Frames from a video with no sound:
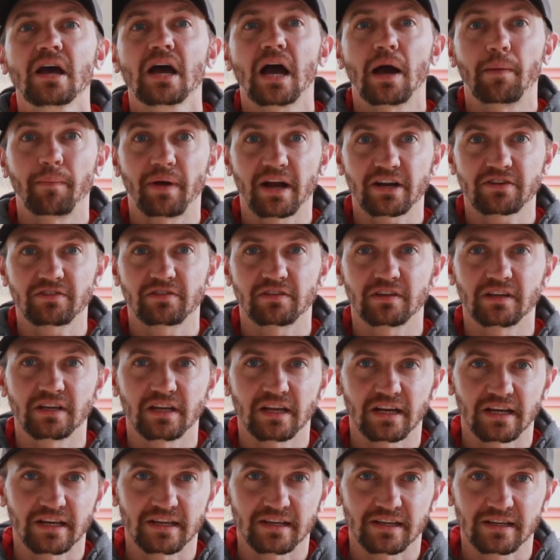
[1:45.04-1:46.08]
I'm actually
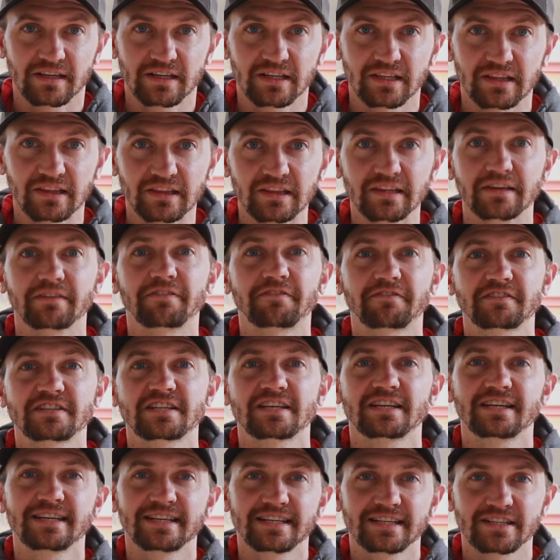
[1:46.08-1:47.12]
going to
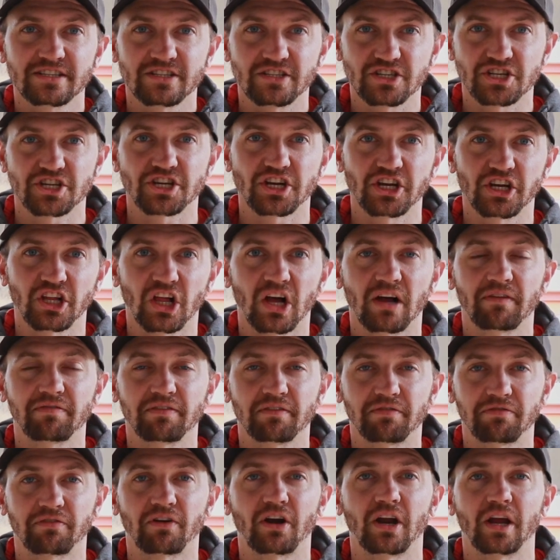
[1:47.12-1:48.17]
lift the shell off the
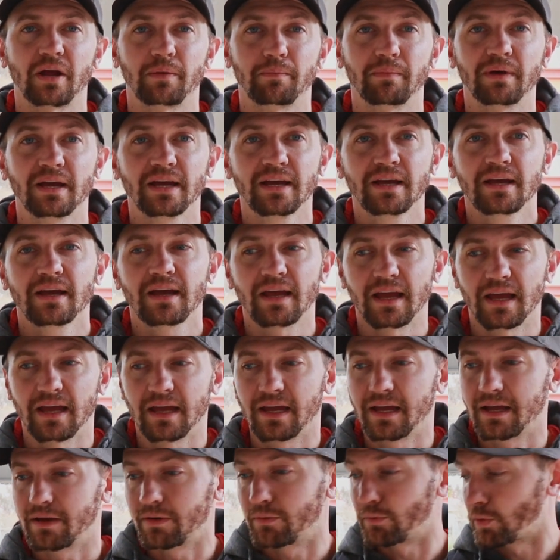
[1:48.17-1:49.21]
frame
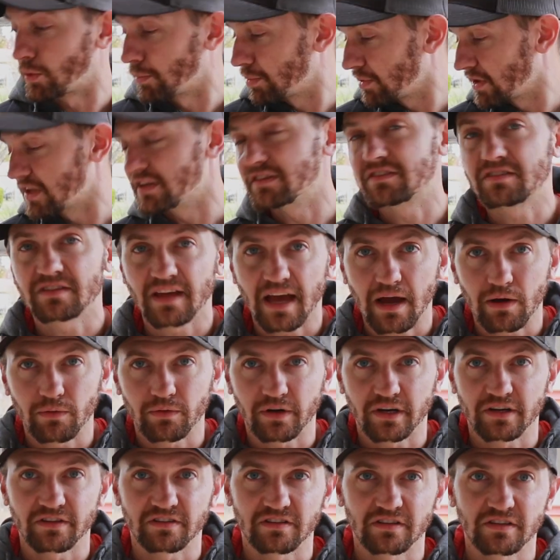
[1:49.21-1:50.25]
and replace the
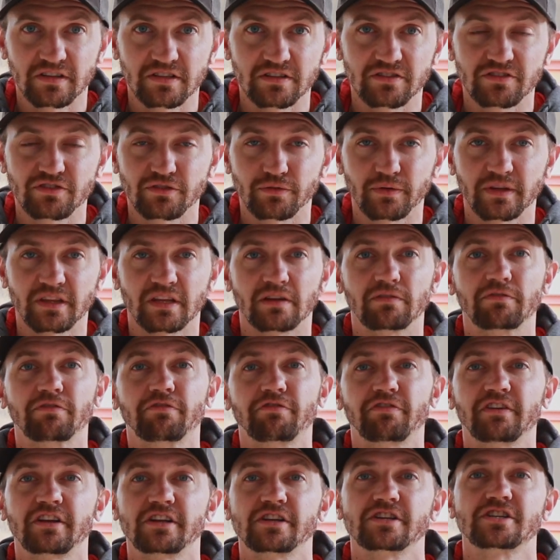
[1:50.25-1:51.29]
outriggers that need to, and then
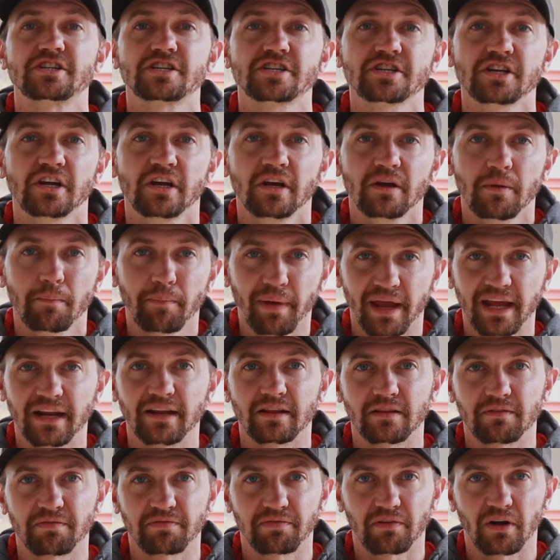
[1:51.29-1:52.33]
finish painting
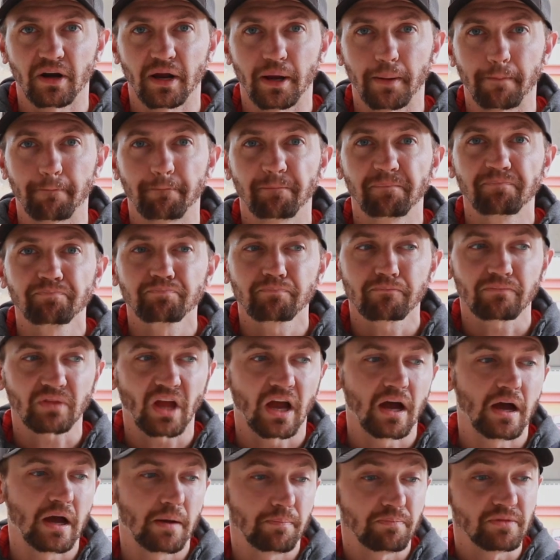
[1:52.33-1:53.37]
the frame.
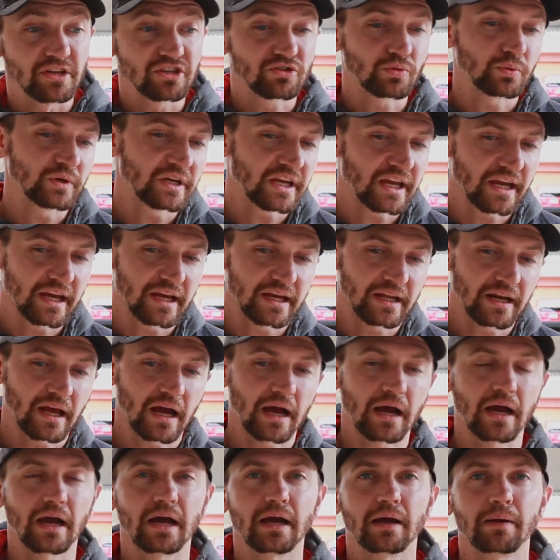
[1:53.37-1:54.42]
This weekend
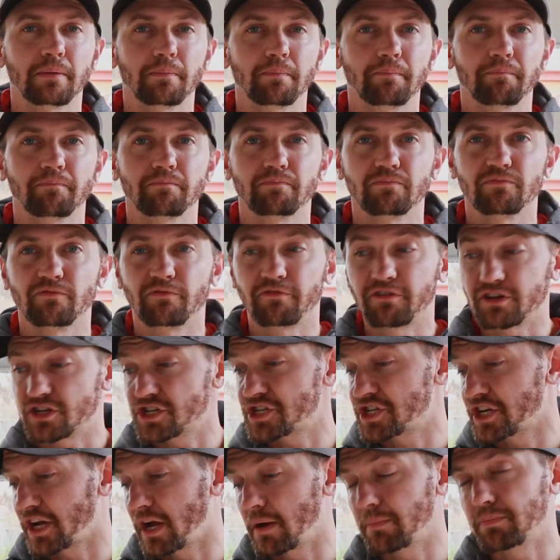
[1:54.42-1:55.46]
I'm
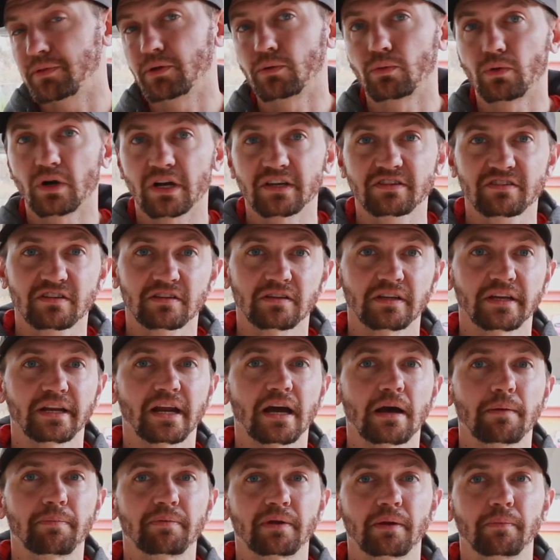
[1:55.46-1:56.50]
finishing up the rust
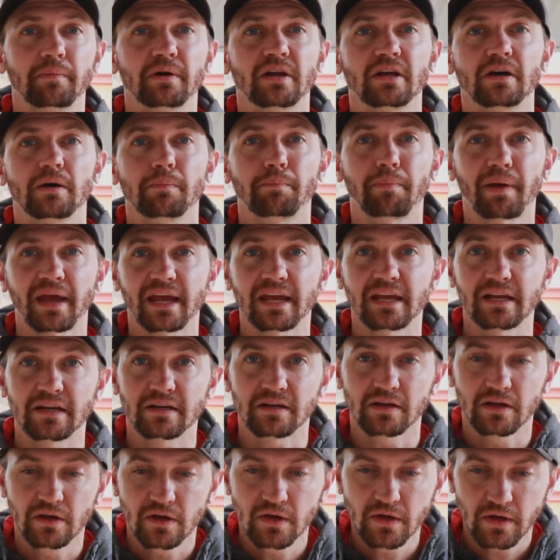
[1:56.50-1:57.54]
cleanup, and I'm going to paint
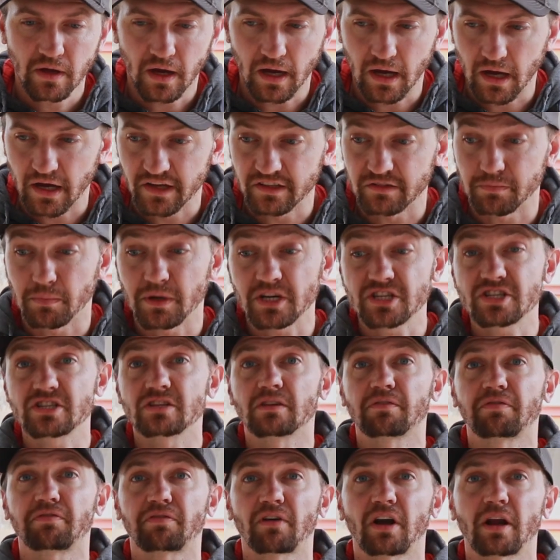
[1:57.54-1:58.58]
as much of
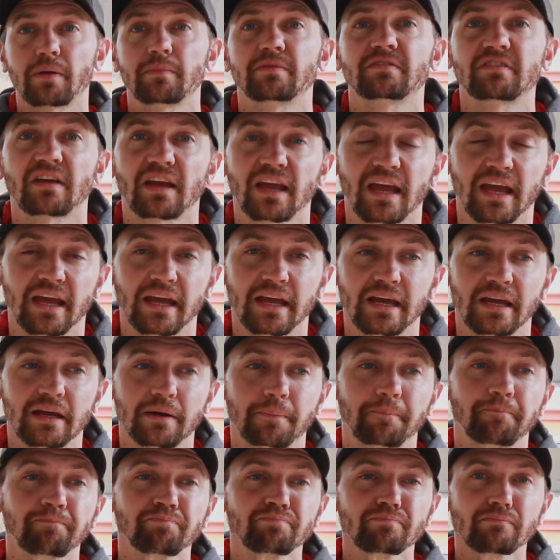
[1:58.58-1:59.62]
the frame as I can